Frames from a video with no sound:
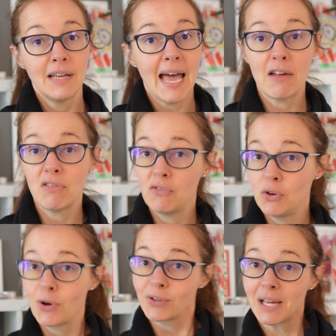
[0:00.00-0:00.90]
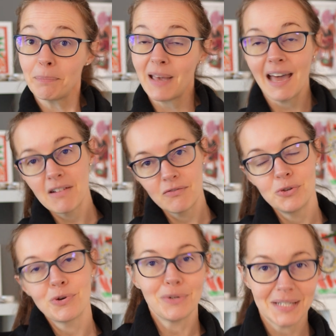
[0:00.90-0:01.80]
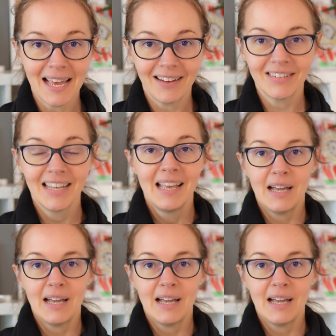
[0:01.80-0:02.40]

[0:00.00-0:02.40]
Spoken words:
ad revenue goes up, ad revenue goes down,